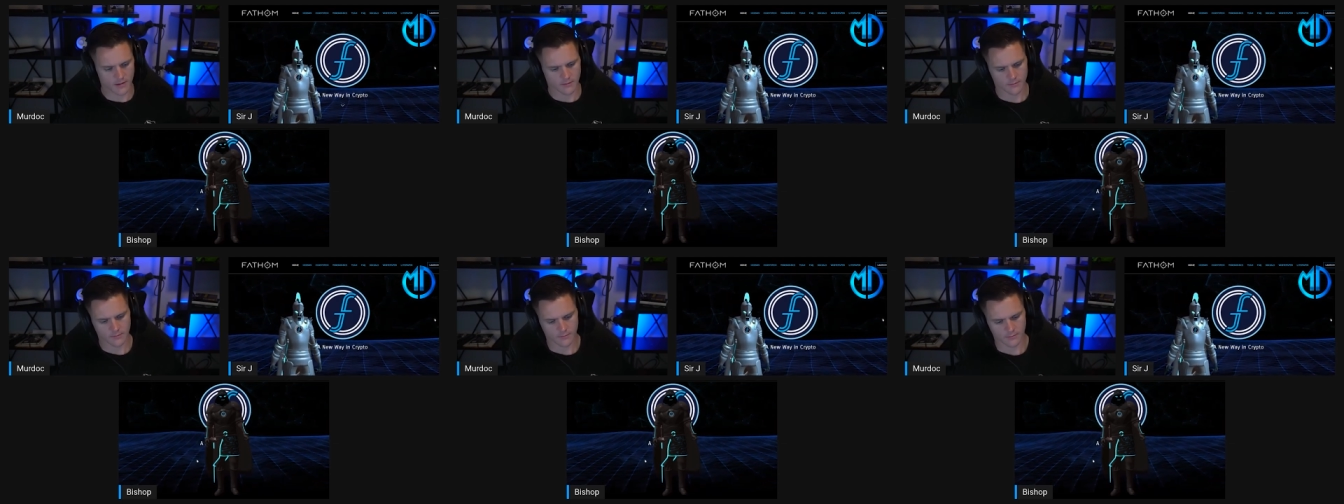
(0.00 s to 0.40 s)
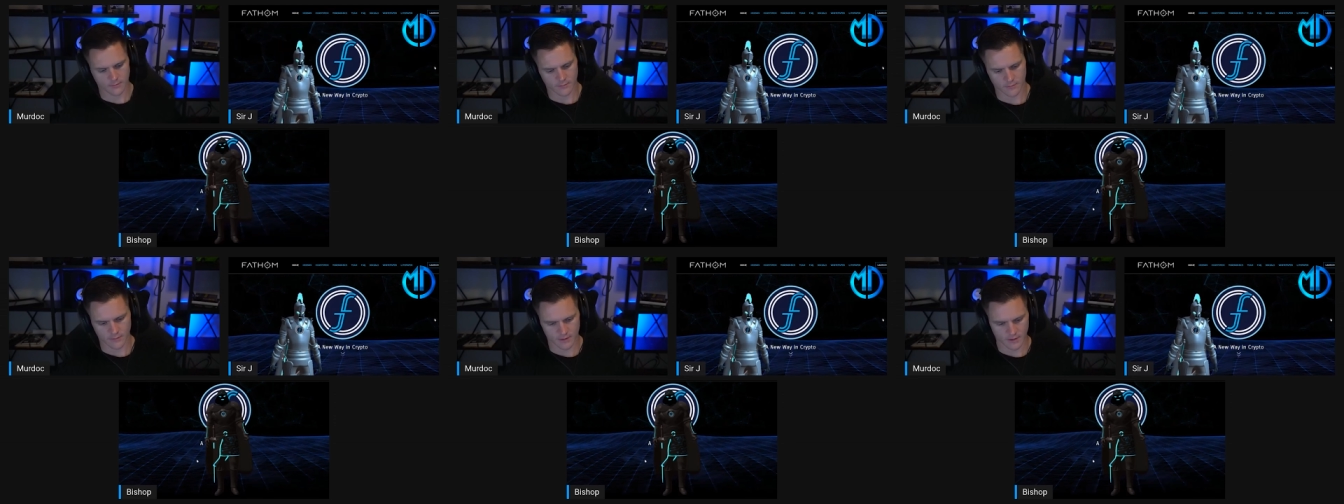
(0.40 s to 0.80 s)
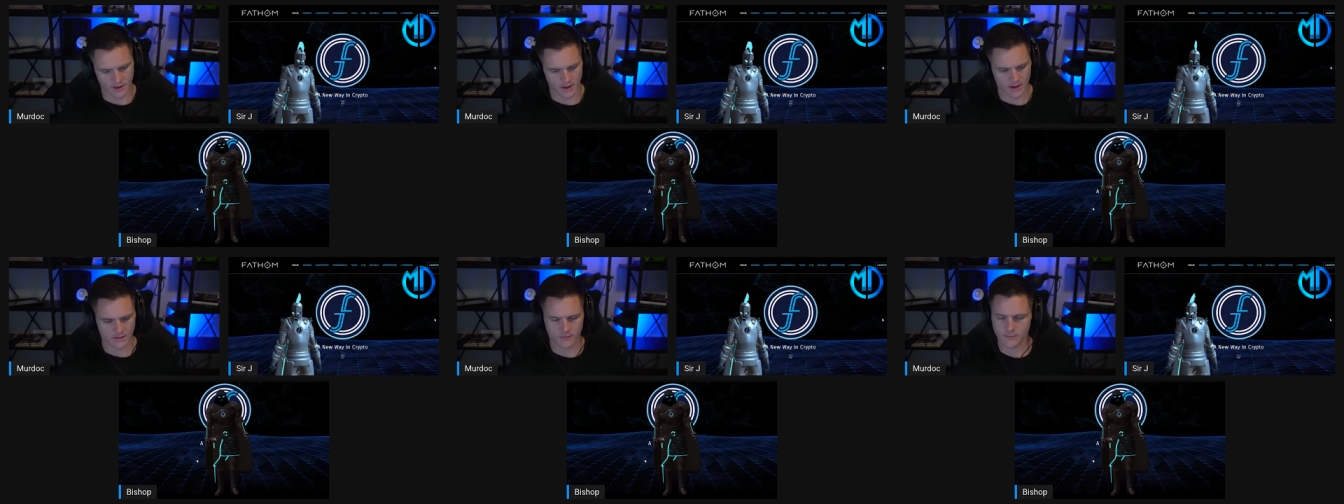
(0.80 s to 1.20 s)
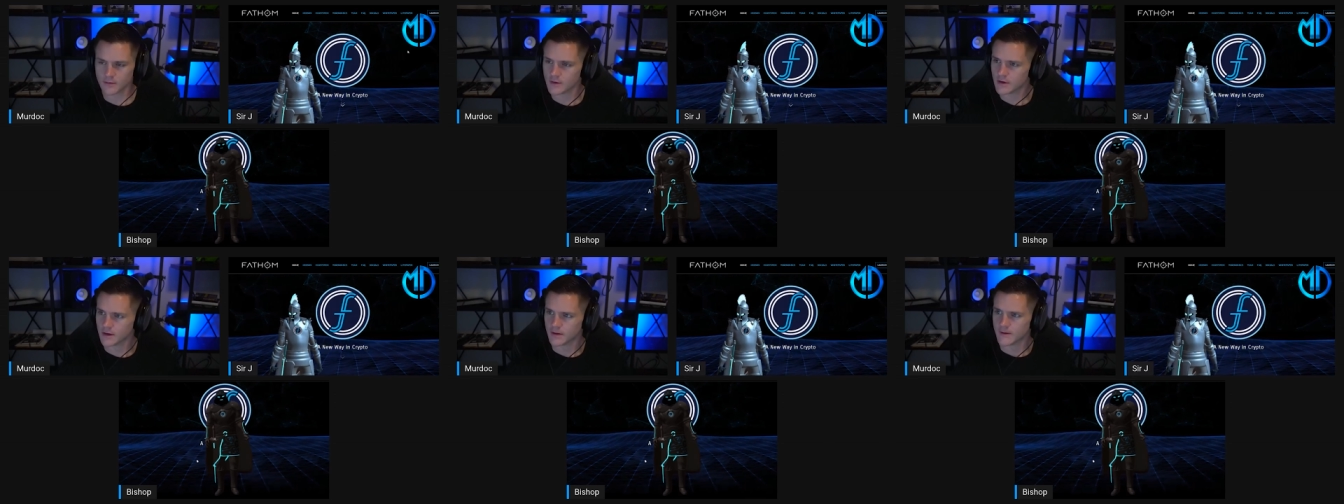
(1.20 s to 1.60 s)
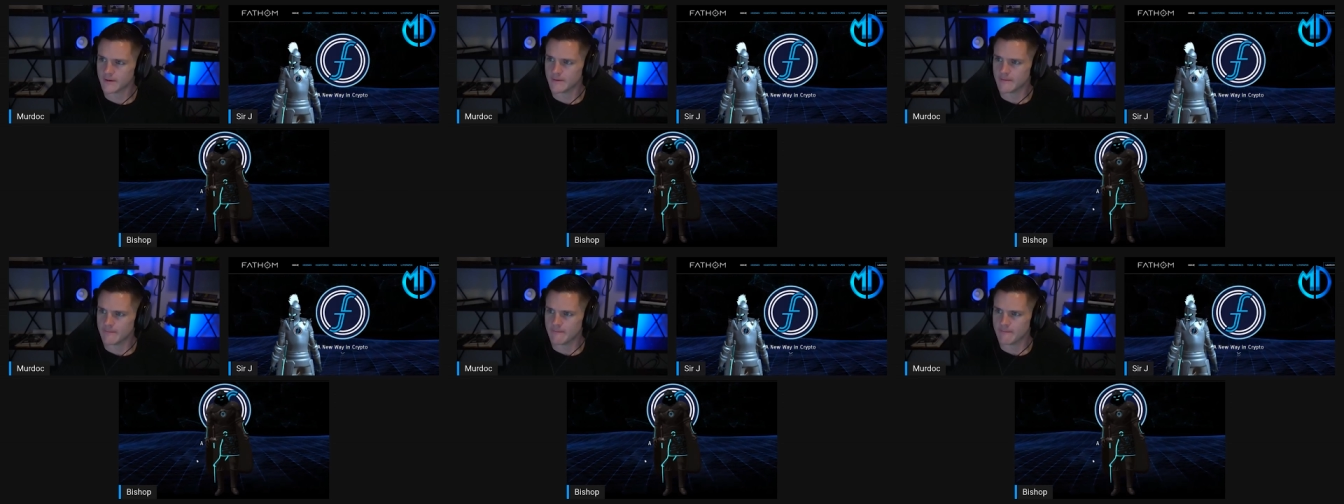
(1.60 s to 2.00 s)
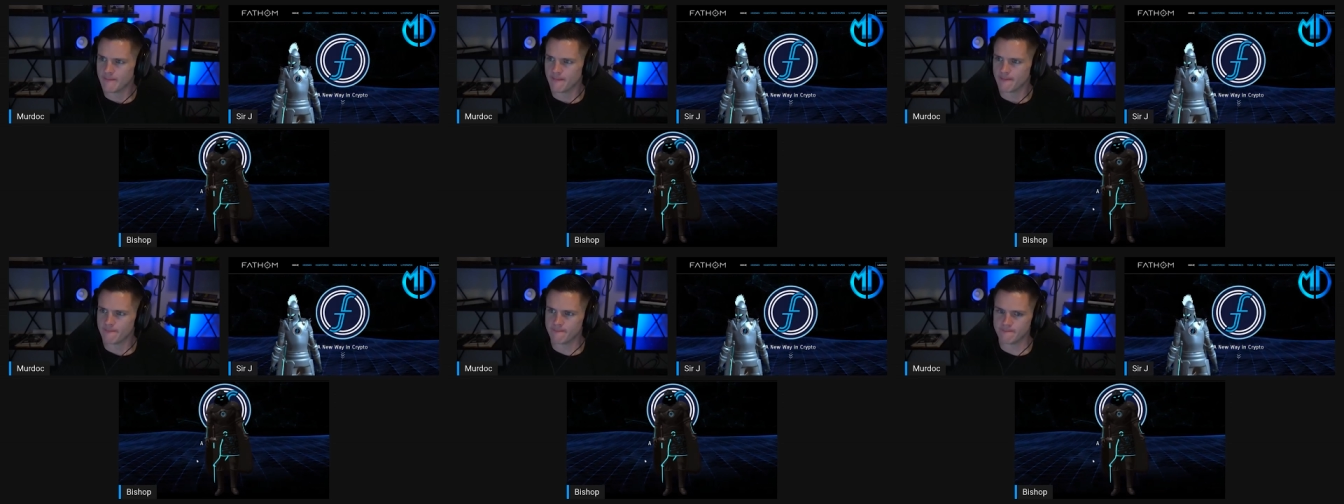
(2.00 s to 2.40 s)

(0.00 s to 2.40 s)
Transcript: you very much for taking yeah. your time out of your day and